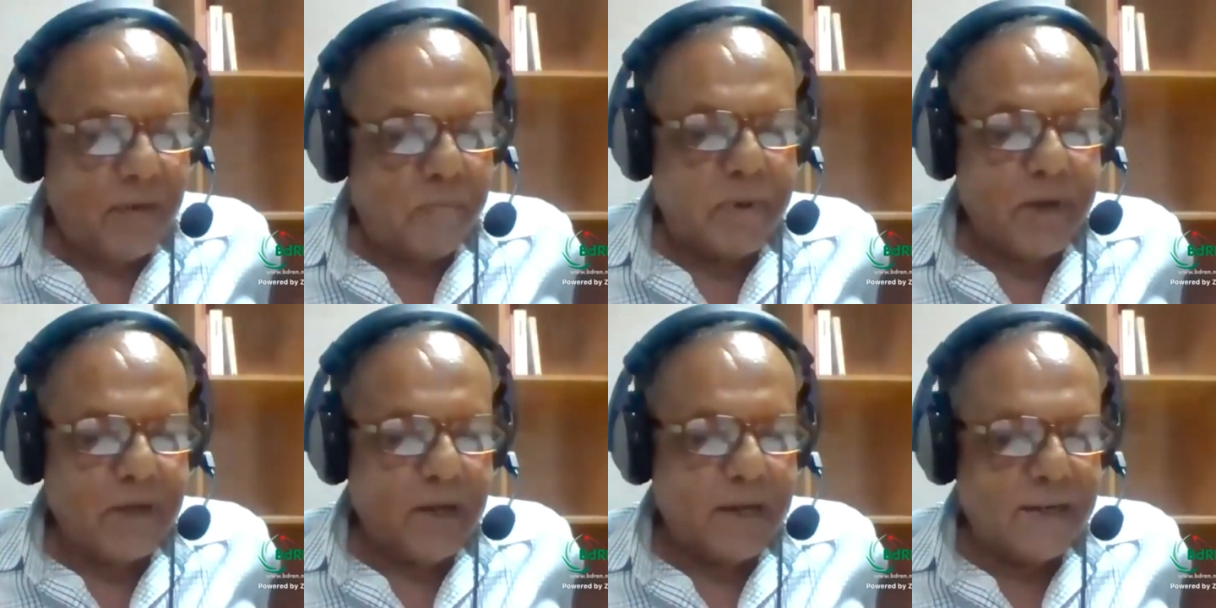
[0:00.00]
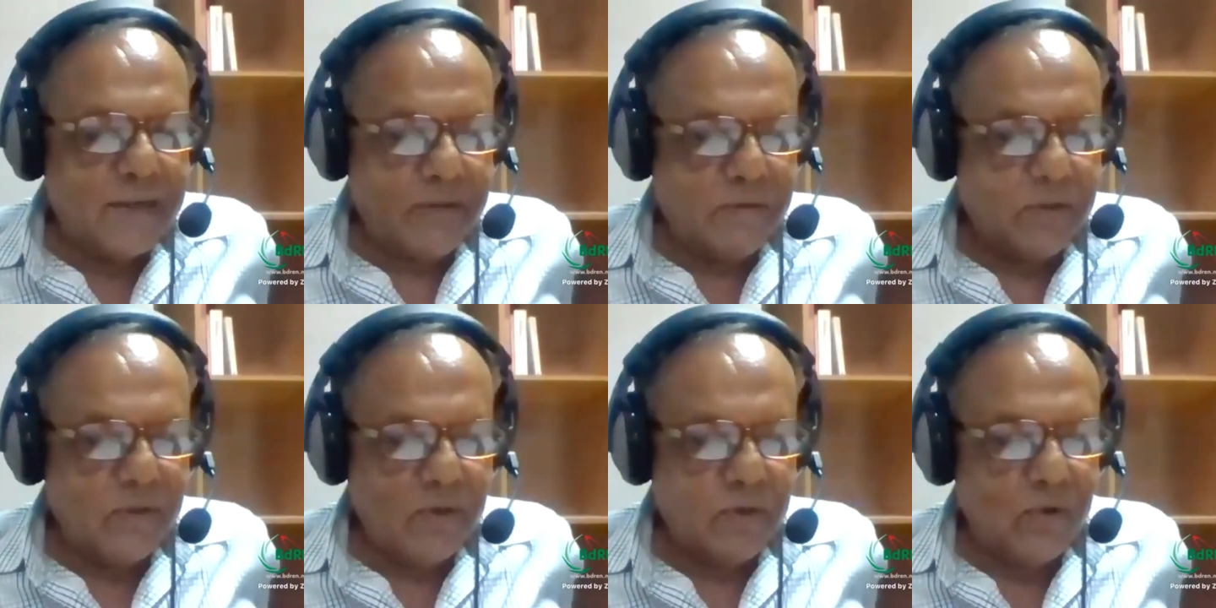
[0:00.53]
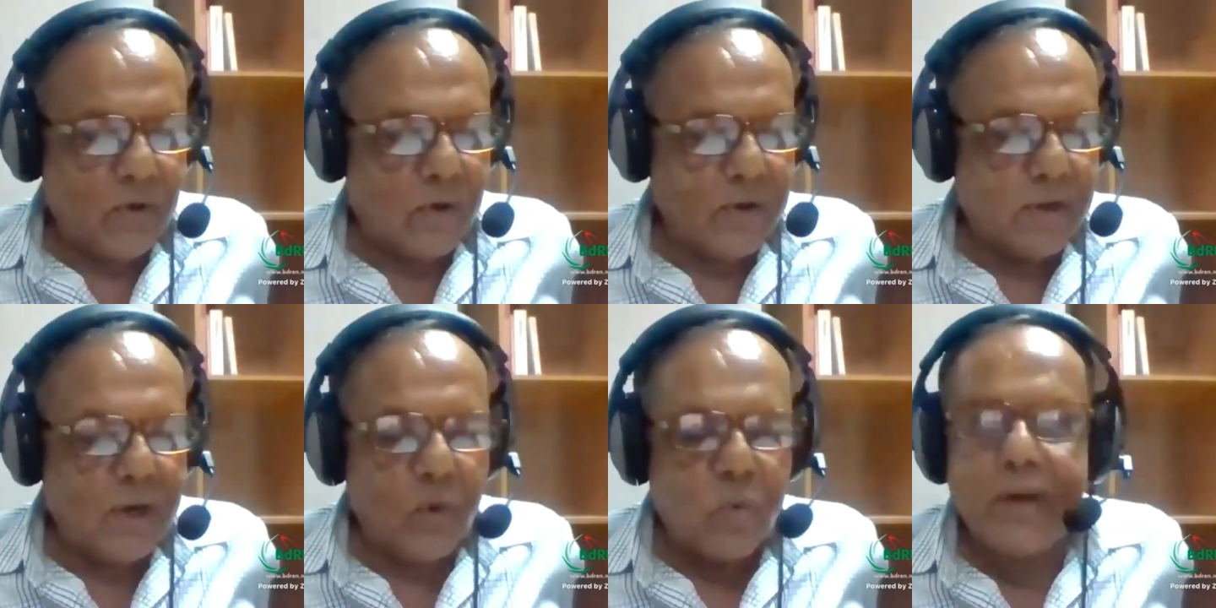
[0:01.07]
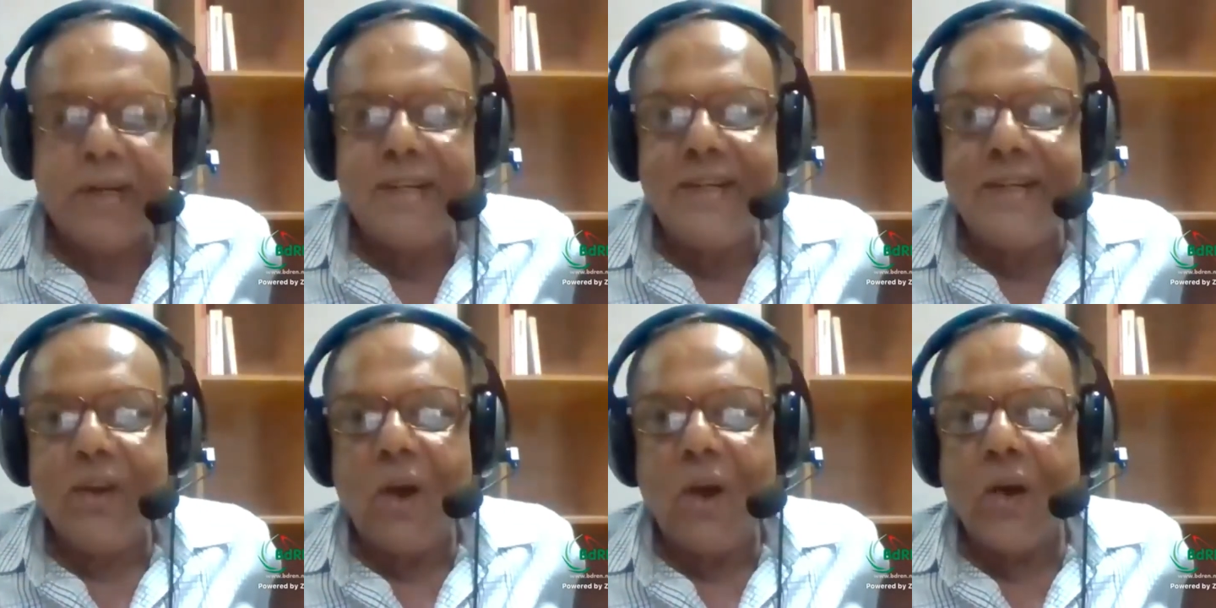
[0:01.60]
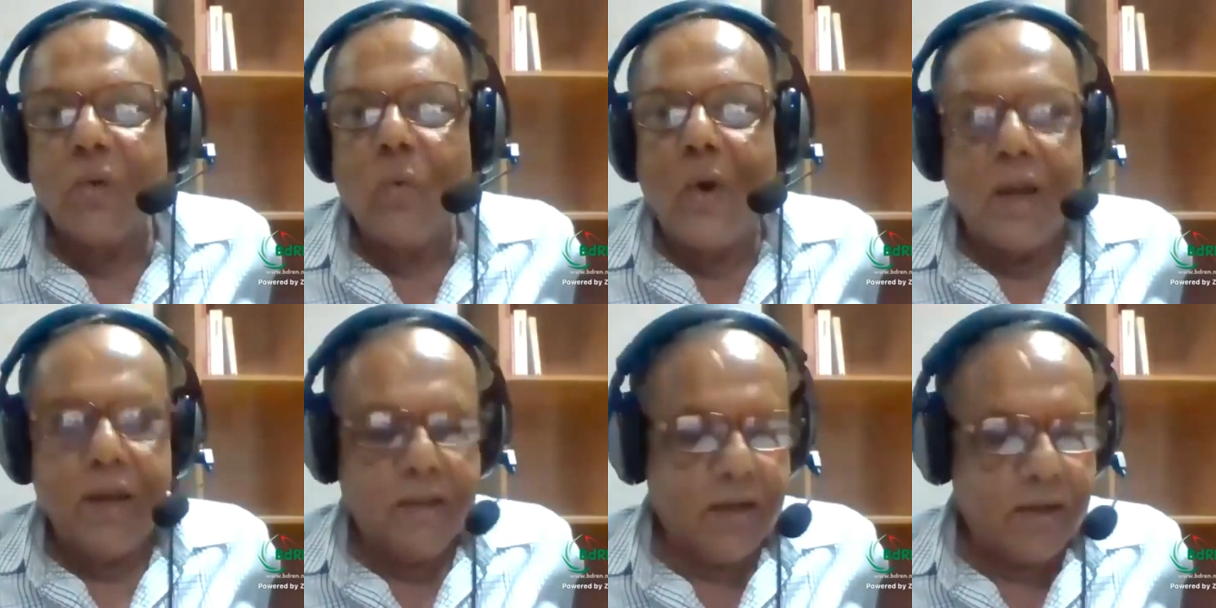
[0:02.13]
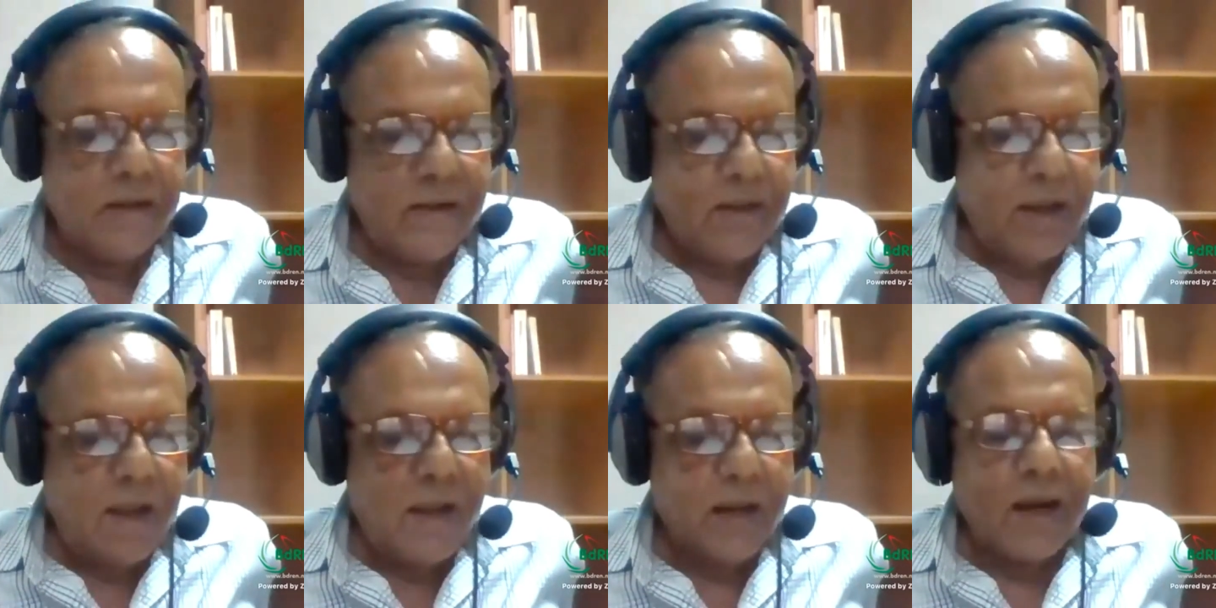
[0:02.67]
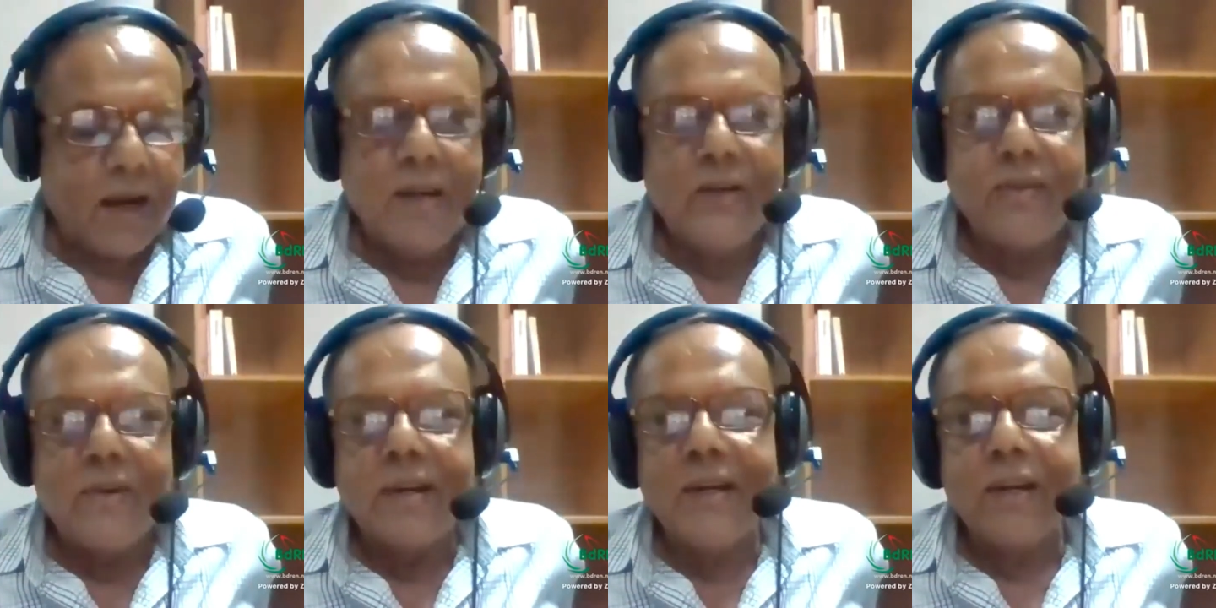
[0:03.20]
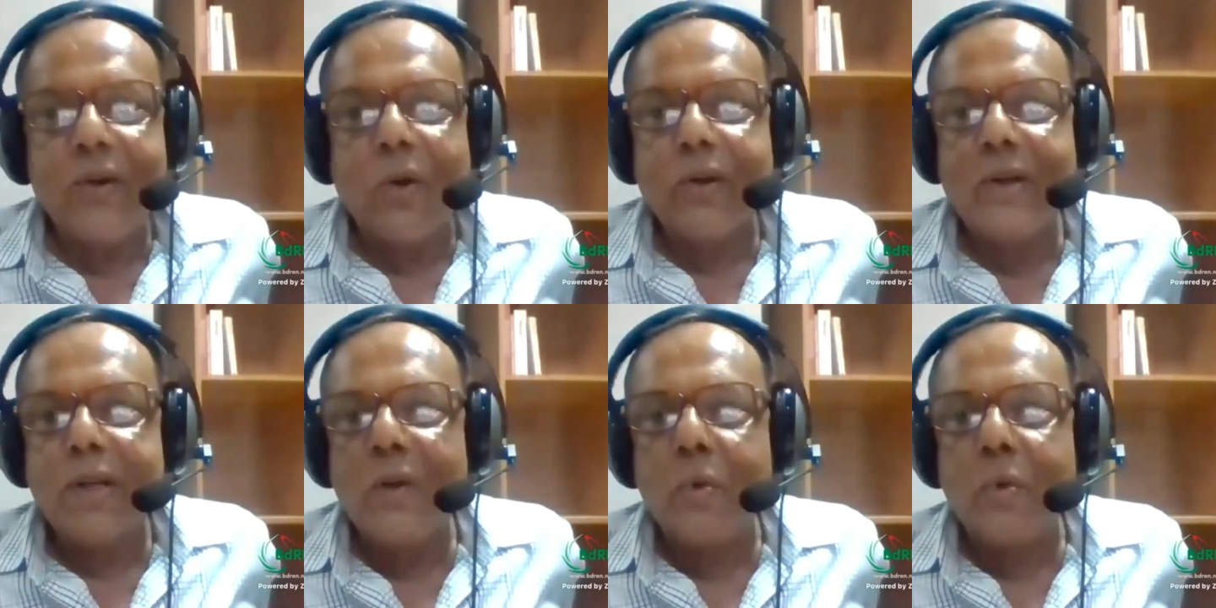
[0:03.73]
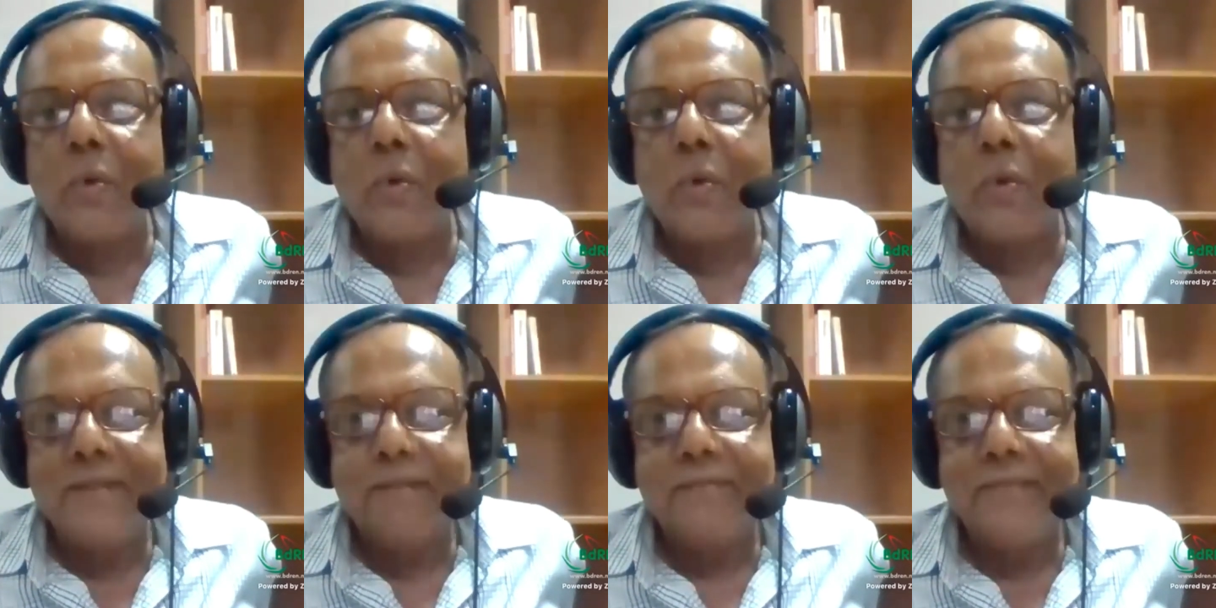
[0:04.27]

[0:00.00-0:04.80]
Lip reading: Brick Lane got awarded or why the Kite Runner got awarded.